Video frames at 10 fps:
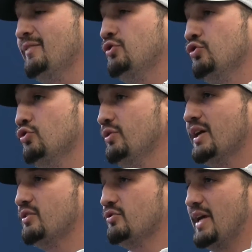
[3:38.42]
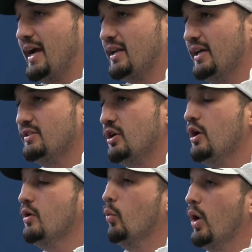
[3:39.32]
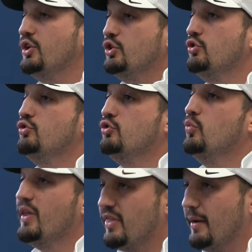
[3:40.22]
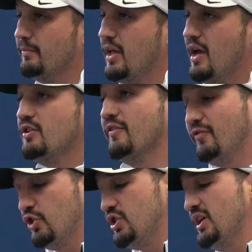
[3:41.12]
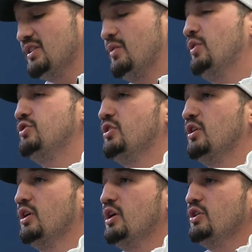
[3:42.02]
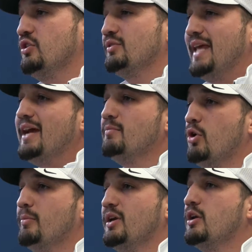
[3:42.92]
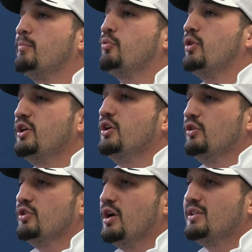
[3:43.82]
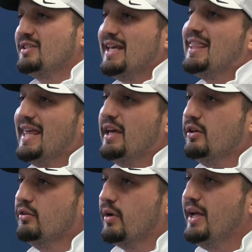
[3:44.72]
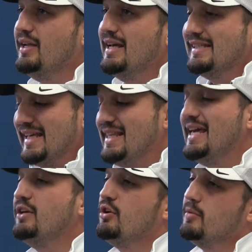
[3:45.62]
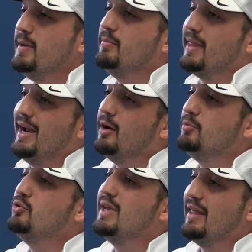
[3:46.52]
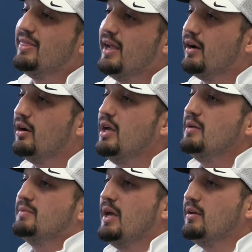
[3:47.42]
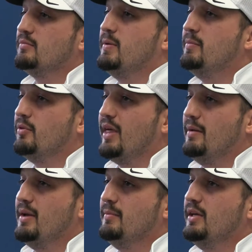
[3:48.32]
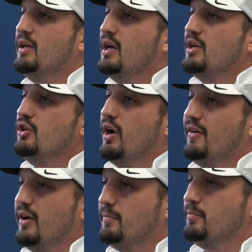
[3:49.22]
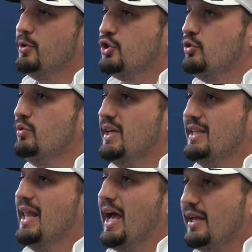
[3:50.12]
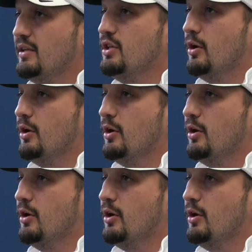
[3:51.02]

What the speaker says: if you do get those accolades, what do you do with them? The first thing is I want you to, take a moment and, say thank you, right? Say thank you to the people that help you get there. Take people that maybe, have helped put you in that,